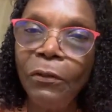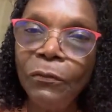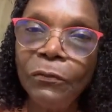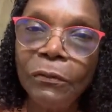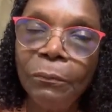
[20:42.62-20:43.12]

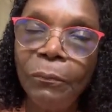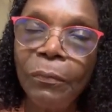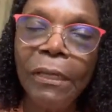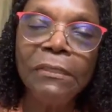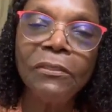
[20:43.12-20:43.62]
Those
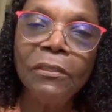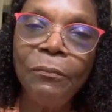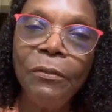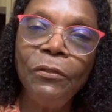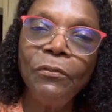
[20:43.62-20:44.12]
can
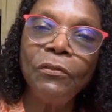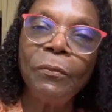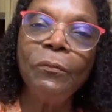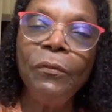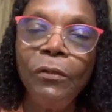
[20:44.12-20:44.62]
still be
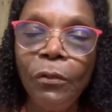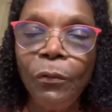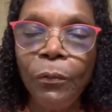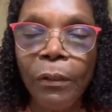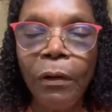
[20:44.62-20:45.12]
used, but we
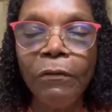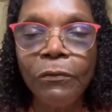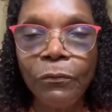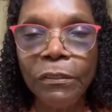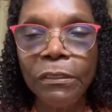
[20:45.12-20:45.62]
know we
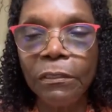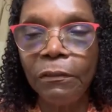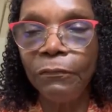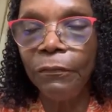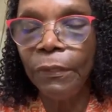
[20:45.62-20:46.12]
often
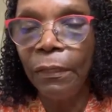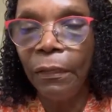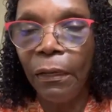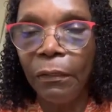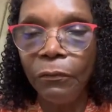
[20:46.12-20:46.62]
reserve
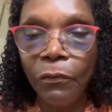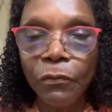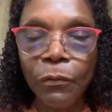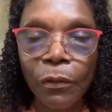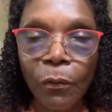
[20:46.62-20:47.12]

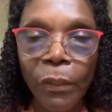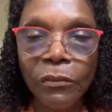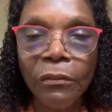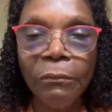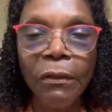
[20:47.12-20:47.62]
those with a
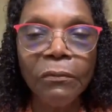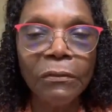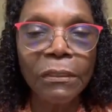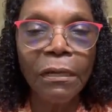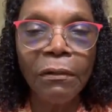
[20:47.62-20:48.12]
question amount
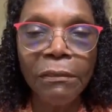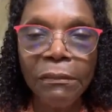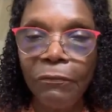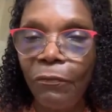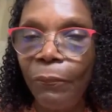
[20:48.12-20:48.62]
of
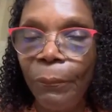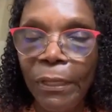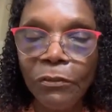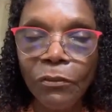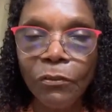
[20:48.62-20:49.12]
scarring for
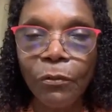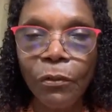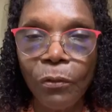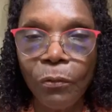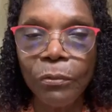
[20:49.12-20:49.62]
patients who
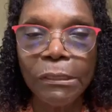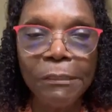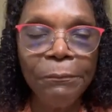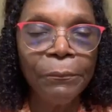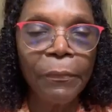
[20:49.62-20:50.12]
are
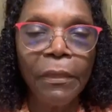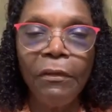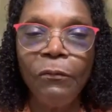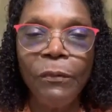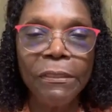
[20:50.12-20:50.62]
older.
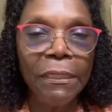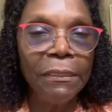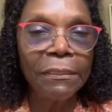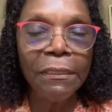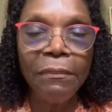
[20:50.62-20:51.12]
If we say
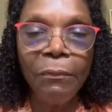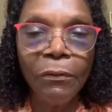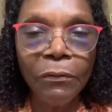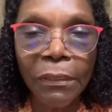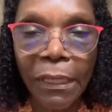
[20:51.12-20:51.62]
this kidney
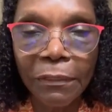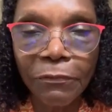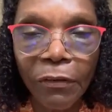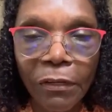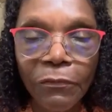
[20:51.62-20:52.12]
may only
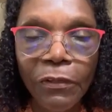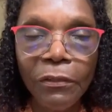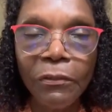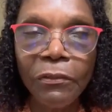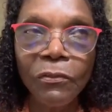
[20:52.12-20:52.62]
last 5
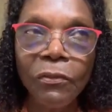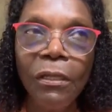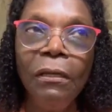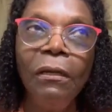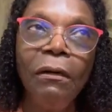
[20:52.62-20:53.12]
years,
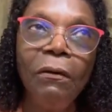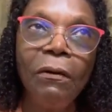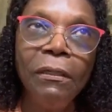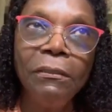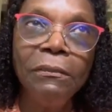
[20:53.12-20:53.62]

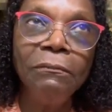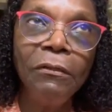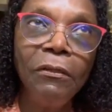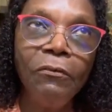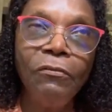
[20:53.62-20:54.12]
or under
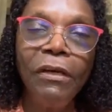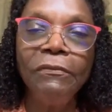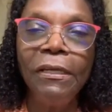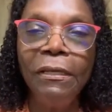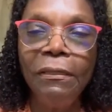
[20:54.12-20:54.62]

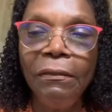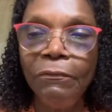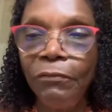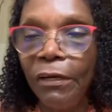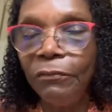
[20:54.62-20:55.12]
5
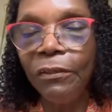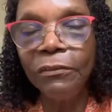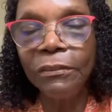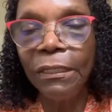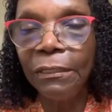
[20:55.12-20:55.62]

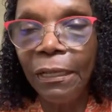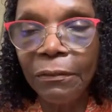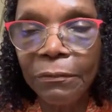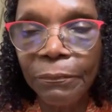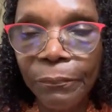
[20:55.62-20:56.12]
years, then
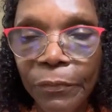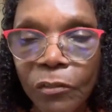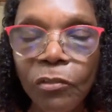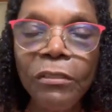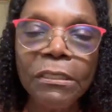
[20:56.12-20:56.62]
that
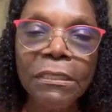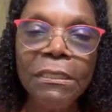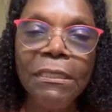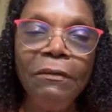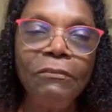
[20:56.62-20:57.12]
certainly is
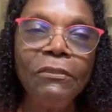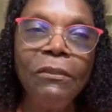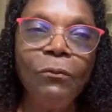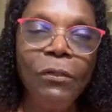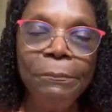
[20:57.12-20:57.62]
good enough for
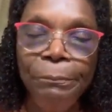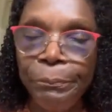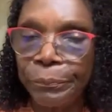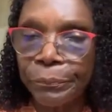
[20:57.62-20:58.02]
someone